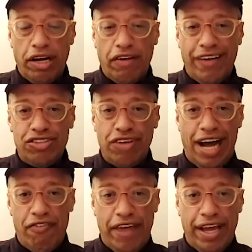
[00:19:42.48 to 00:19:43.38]
because there's
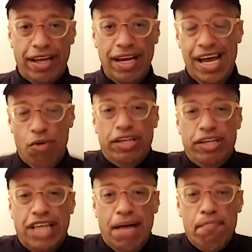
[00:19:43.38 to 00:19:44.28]
so much emphasis
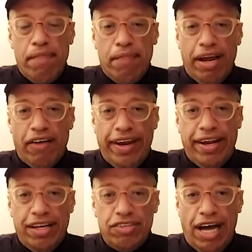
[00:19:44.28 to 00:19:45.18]
now on
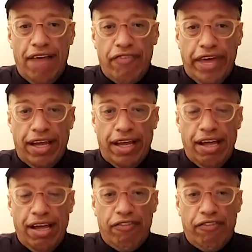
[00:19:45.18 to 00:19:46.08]
relationships,
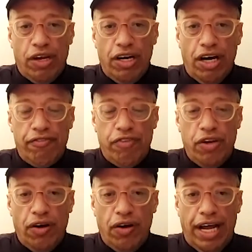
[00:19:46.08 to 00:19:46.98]
is that why
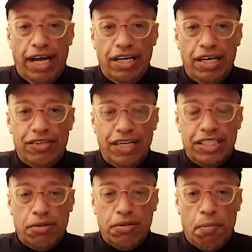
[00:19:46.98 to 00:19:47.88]
now
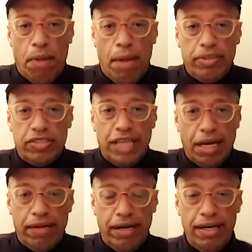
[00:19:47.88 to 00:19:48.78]
the personal
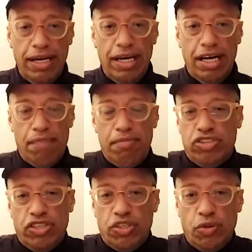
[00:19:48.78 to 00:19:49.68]
brand has become
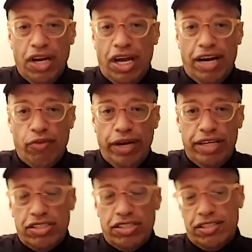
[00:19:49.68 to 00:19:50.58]
important?
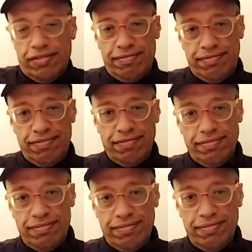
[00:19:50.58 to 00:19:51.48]
Because
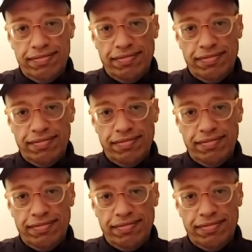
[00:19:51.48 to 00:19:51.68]
now